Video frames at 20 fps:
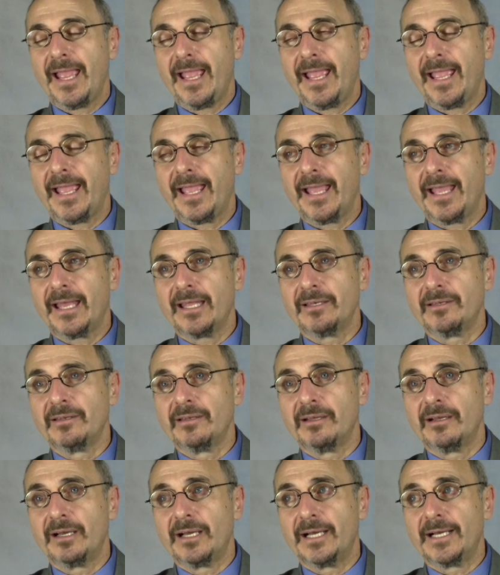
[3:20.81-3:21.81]

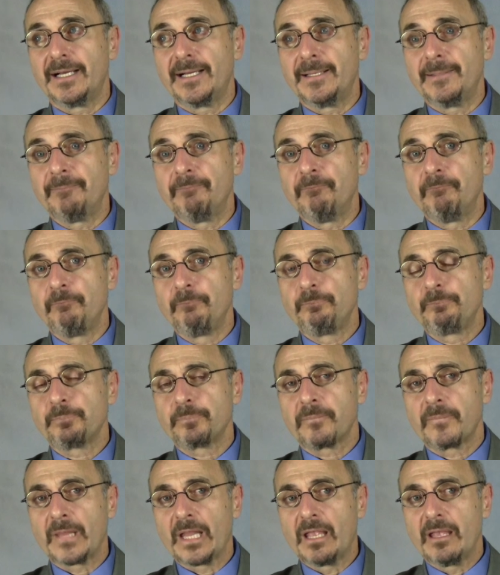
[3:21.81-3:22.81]
And, you
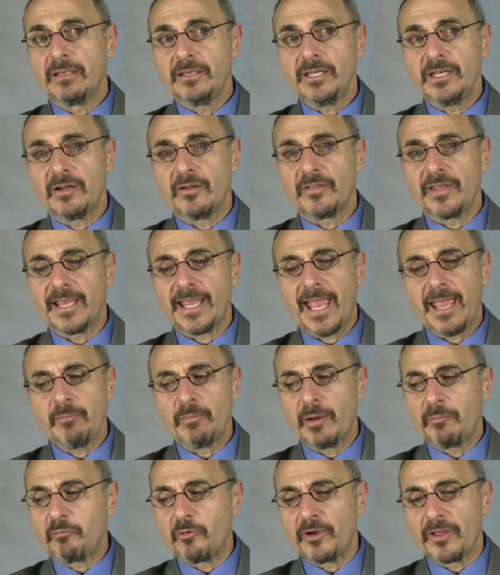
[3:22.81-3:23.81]
know, they
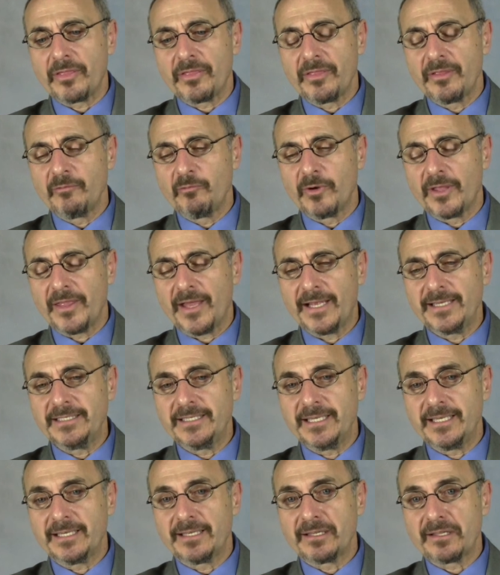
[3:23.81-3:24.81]
came up with
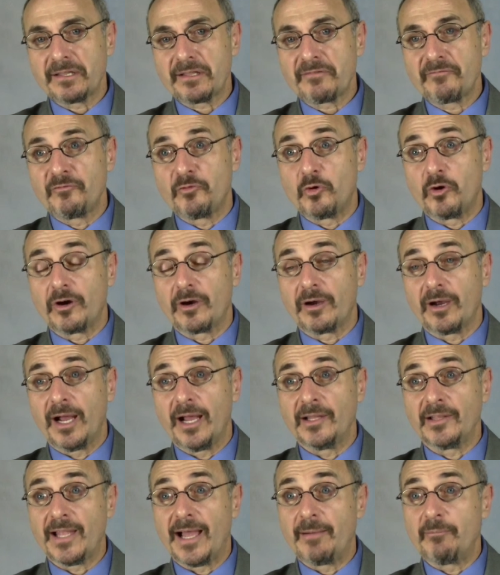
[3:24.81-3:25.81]
ideas for
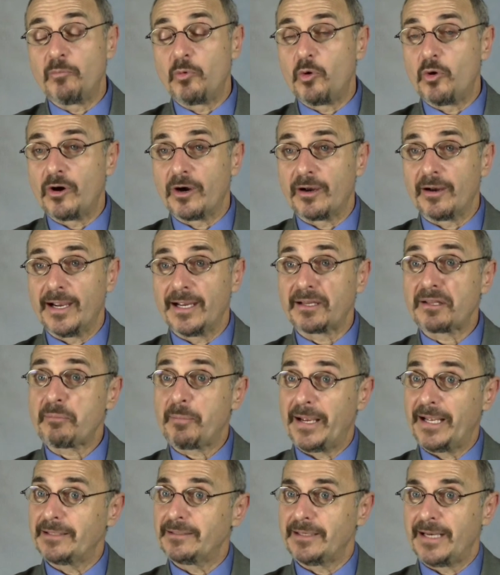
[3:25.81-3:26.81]
a lot more
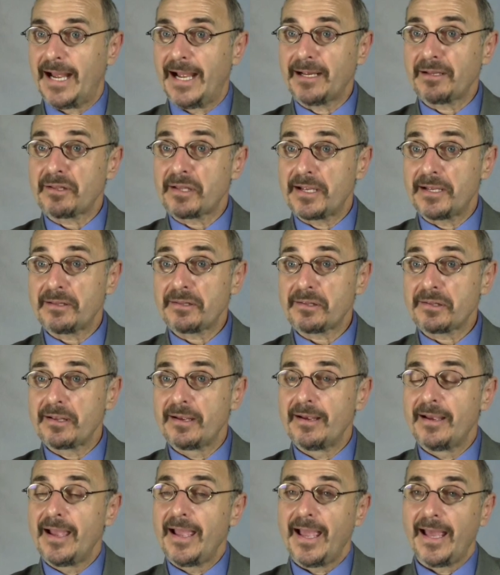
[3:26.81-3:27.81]
expanded access,
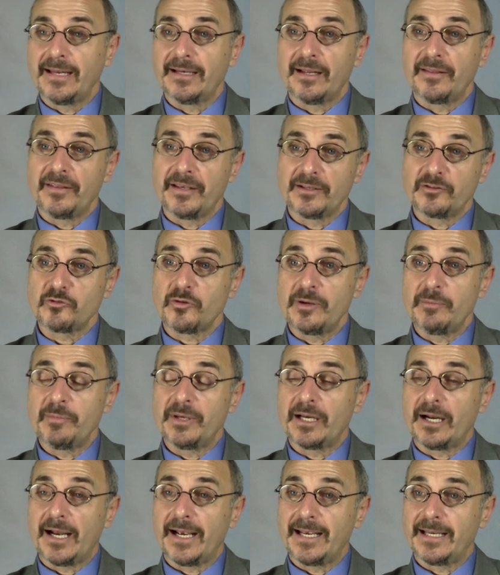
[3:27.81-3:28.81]
and I think
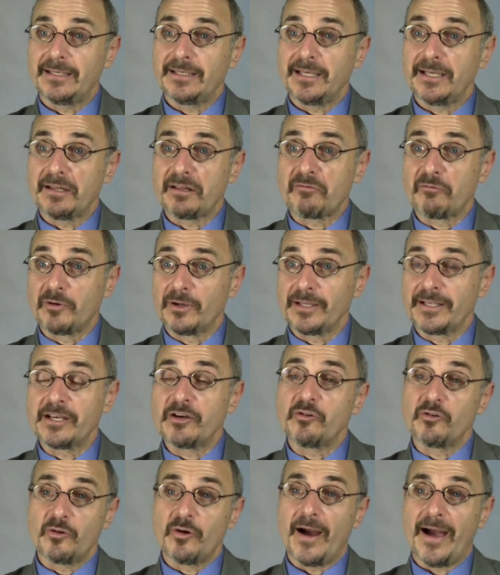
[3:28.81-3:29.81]
treatment INDs really
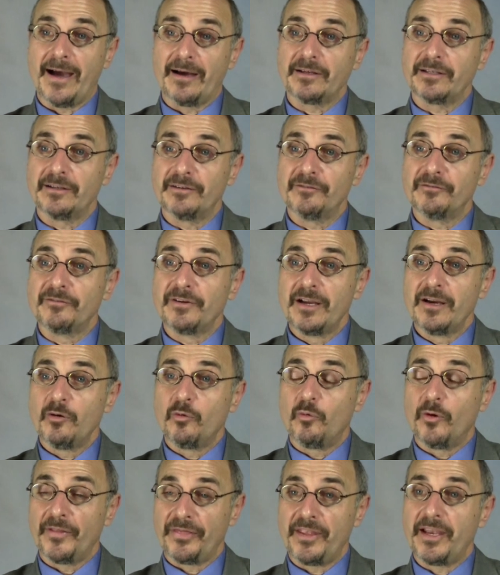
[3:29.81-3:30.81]
grew out of
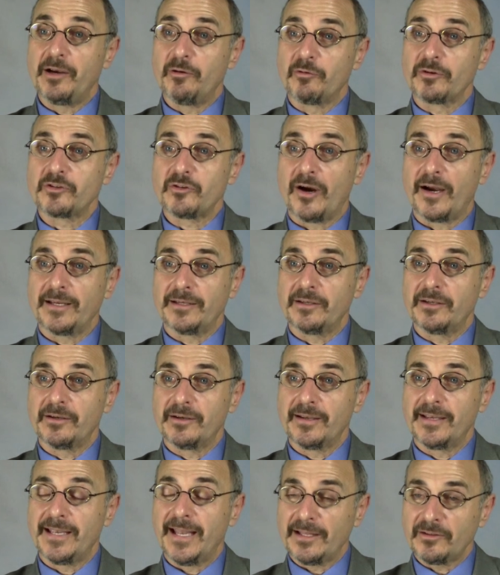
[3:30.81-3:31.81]
what they were trying to
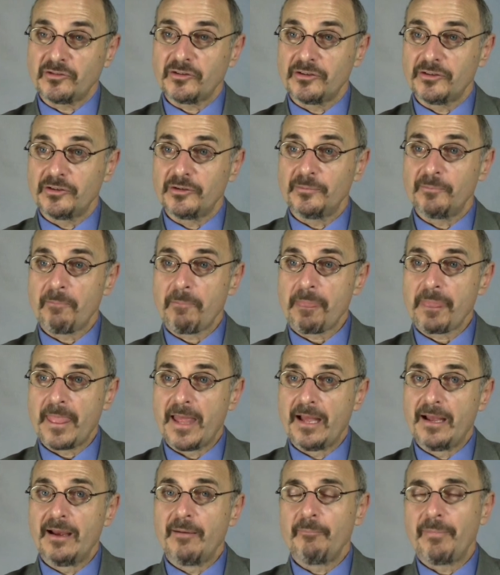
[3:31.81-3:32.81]
get to.
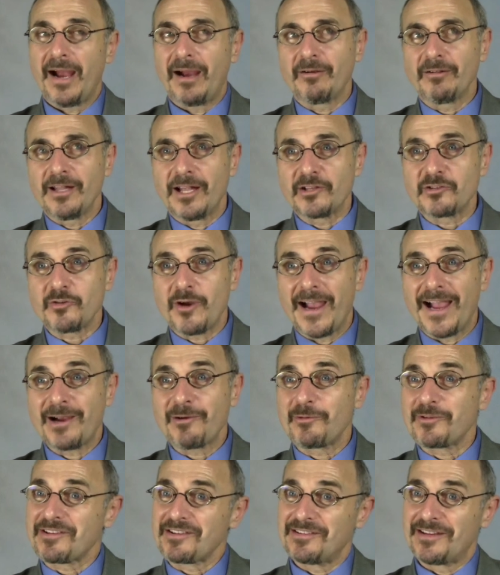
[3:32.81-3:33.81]
Parallel
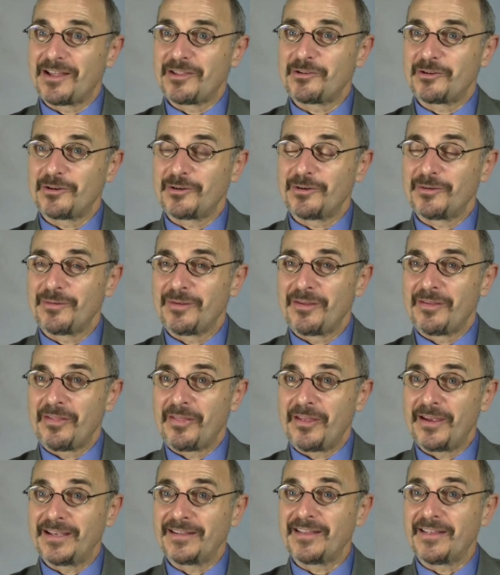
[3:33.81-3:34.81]
track was another
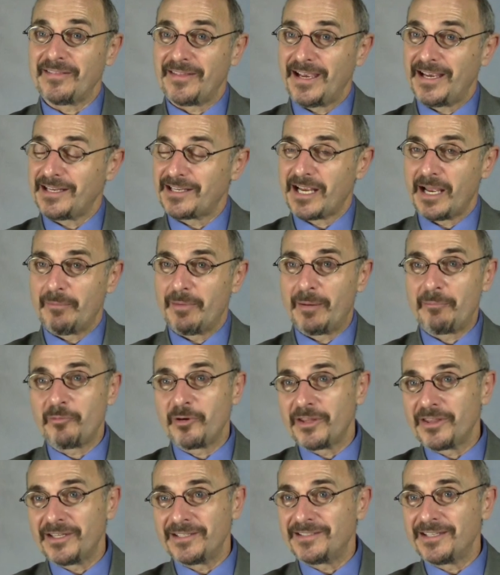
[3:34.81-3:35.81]
thing that they had come up
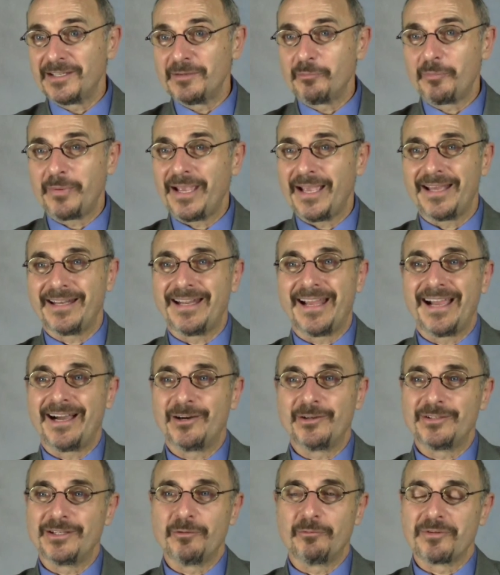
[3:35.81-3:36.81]
with. It didn't pan
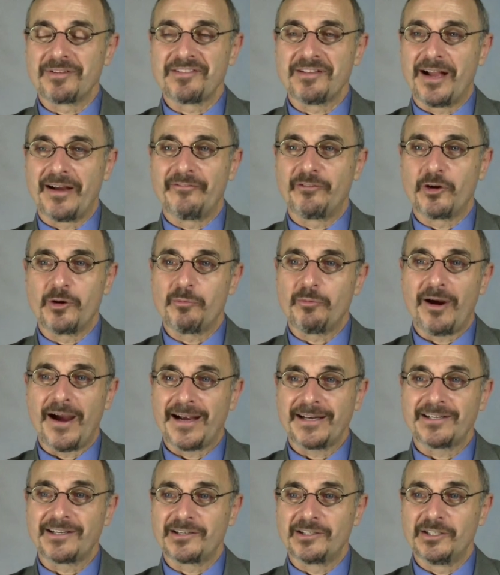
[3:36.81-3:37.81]
out. It was not very
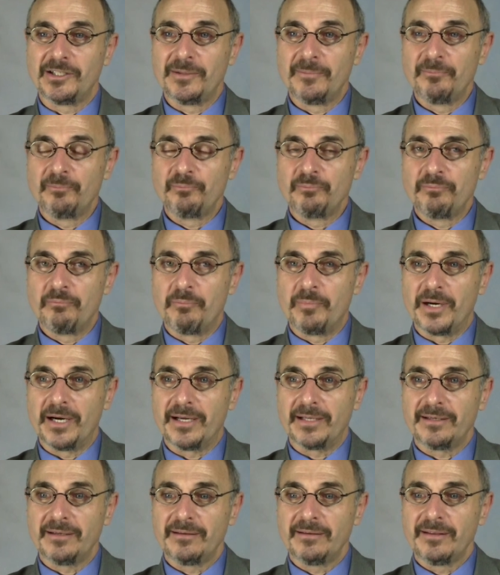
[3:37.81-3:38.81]
practical,
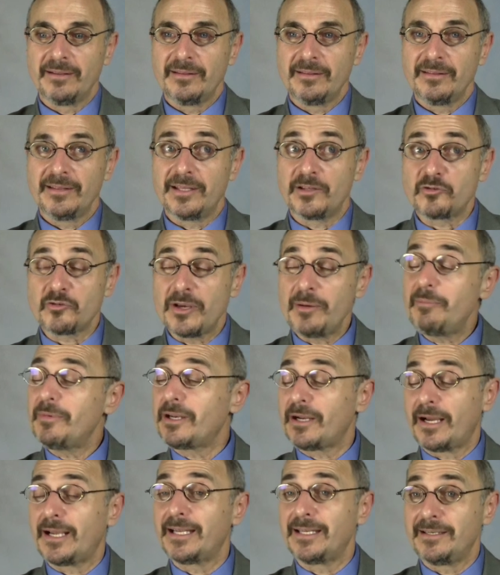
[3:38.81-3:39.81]
but the
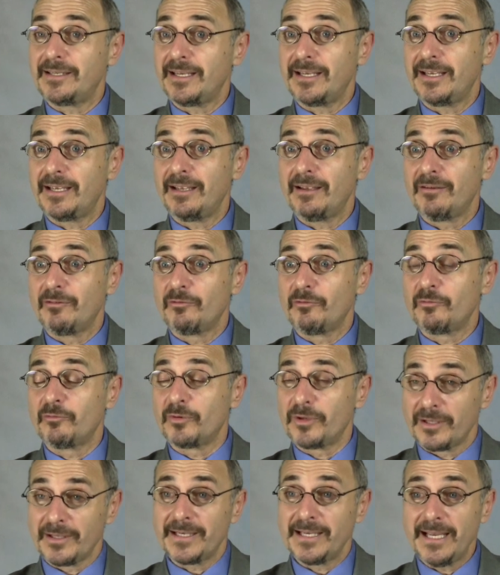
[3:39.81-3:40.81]
treatment IND
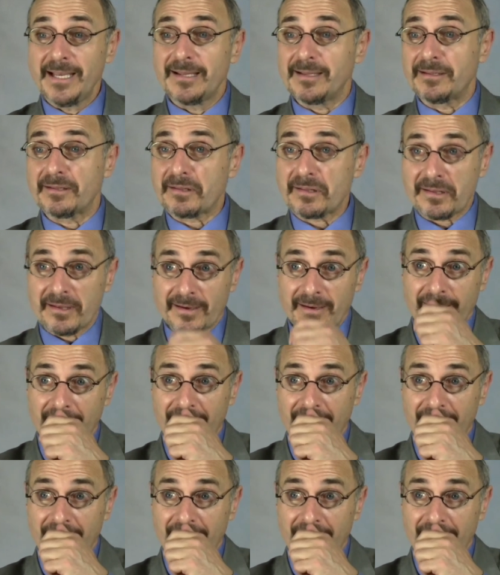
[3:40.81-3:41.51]
really is.